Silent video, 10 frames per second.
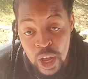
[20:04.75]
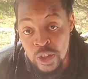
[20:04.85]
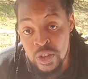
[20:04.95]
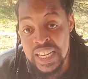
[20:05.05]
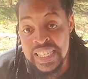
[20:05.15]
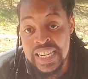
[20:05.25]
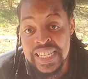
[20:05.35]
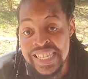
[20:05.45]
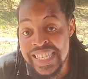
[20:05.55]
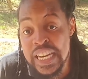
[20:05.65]
So that's at
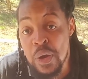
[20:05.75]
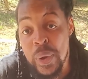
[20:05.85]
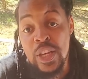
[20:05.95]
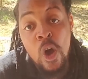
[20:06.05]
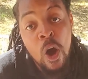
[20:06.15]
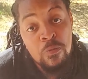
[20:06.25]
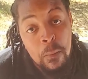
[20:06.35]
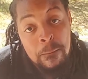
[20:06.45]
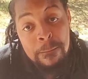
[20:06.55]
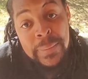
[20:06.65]
least 3 weeks of
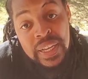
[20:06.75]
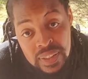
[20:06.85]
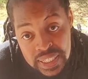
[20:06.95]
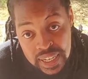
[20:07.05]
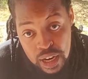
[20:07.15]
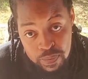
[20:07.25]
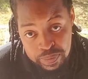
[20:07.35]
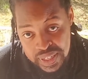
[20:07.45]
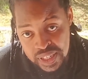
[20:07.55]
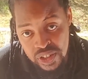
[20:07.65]
building a
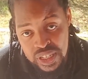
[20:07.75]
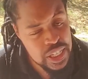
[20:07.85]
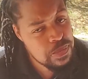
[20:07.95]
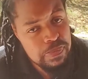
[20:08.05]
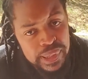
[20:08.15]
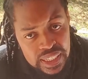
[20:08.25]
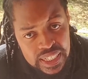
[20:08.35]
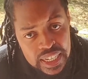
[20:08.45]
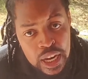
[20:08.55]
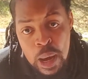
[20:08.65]
position, just
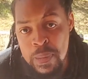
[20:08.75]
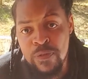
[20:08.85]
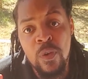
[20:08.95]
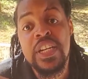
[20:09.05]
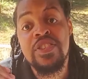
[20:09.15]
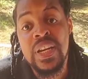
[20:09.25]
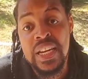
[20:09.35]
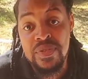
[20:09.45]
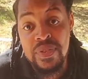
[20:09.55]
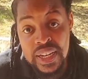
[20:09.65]
building it before it
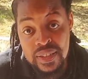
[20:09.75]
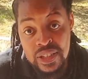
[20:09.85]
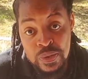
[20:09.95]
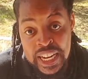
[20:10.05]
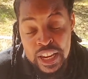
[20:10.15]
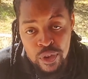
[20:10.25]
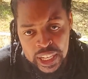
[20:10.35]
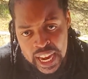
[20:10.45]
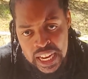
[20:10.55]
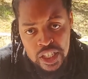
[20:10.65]
really runs, right? If you
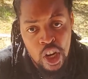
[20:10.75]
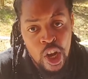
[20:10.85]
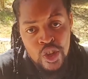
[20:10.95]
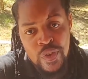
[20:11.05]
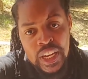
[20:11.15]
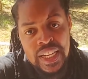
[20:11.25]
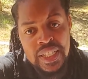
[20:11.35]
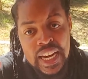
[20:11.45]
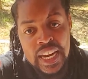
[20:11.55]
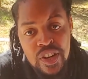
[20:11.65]
catch it. So if you
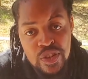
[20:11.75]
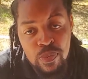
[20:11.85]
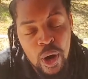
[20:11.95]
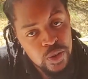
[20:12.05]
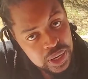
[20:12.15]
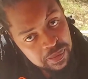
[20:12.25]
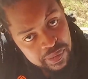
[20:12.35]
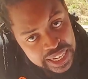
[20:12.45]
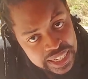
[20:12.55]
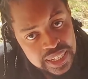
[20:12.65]
catch an entry point on a
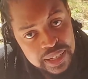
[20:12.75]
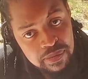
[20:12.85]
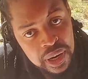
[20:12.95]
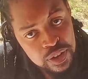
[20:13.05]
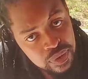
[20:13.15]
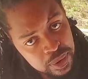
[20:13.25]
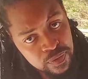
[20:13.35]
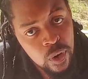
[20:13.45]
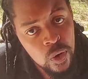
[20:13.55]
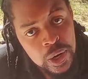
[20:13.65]
monthly demand, if you've
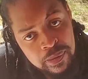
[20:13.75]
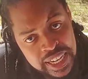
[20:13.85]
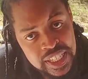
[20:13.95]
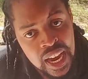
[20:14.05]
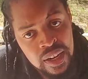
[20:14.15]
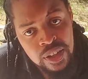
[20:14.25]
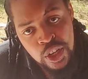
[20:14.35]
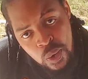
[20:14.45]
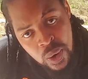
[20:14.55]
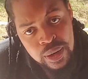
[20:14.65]
been following my channel,
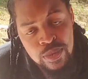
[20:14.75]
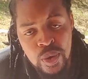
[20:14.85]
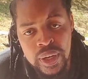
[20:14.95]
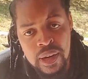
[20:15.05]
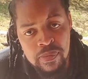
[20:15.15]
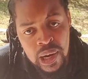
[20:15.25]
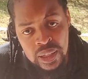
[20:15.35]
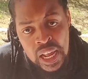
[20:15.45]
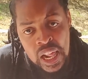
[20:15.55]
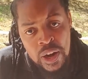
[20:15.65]
you know what I'm talking
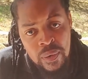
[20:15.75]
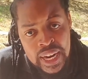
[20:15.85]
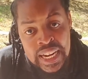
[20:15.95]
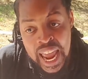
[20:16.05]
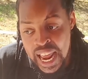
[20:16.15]
about, right?